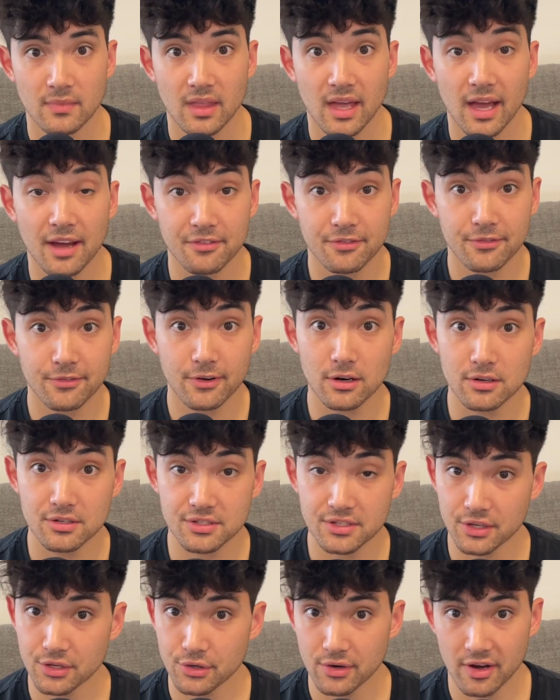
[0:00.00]
At
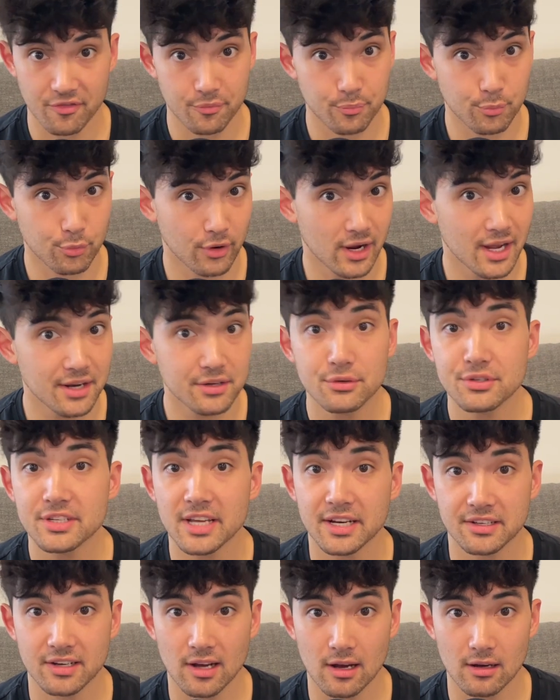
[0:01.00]
first, you have brand new
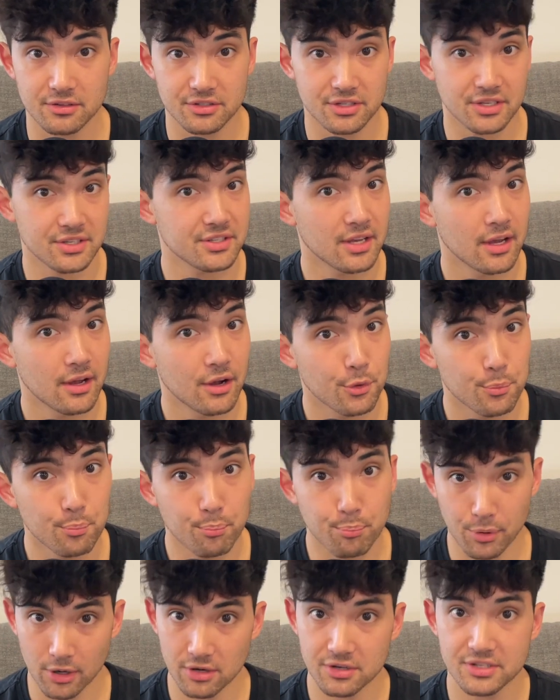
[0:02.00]
technologies
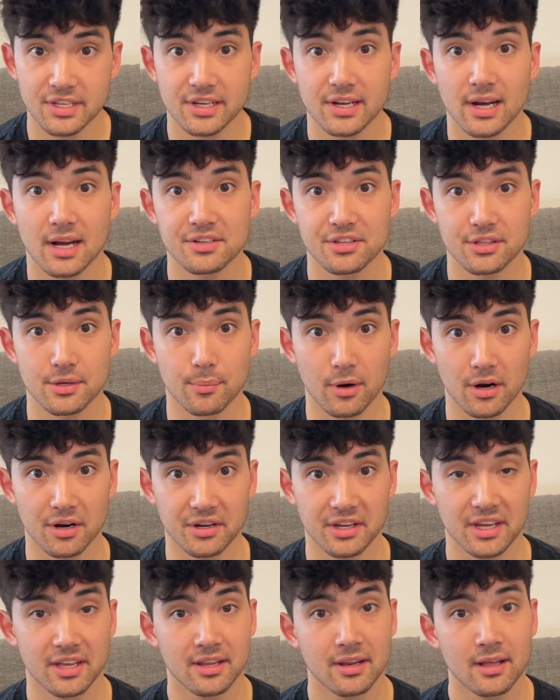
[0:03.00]
bursting onto the
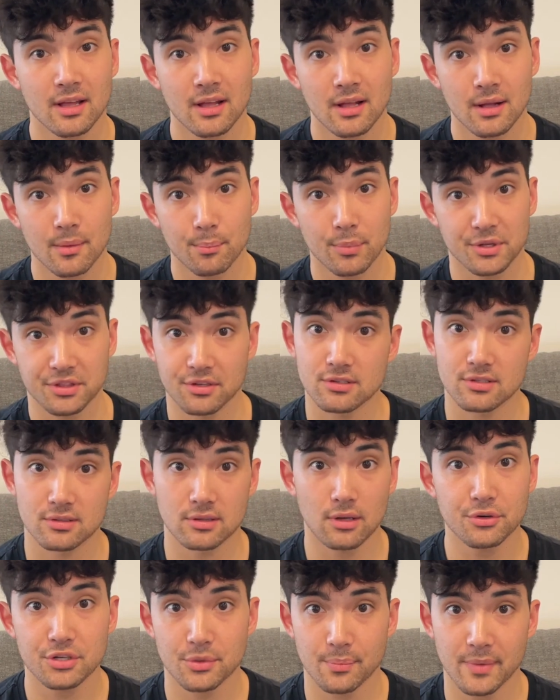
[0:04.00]
market, but there's
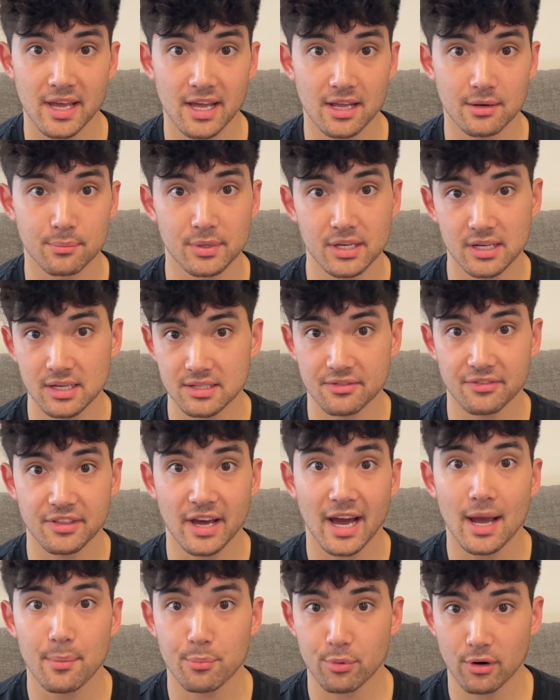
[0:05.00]
low demand because of the
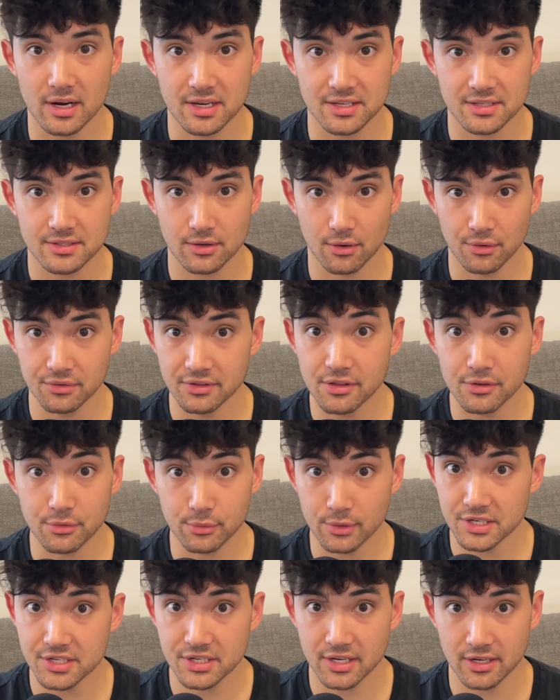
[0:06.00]
high price. Only the
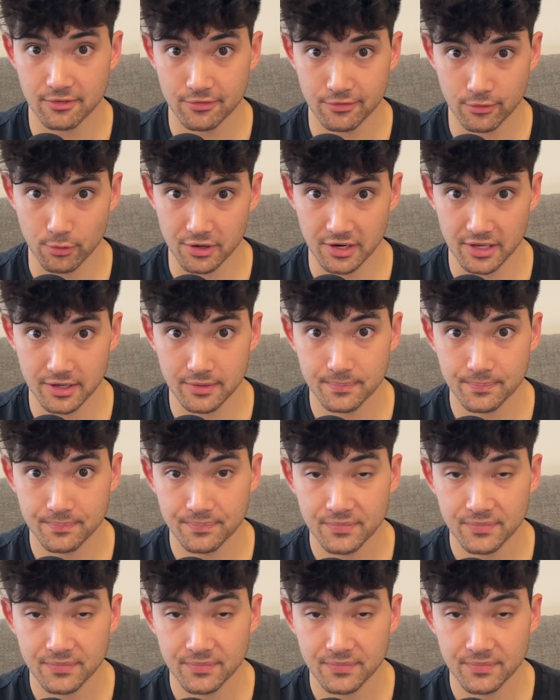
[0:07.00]
rich can afford it.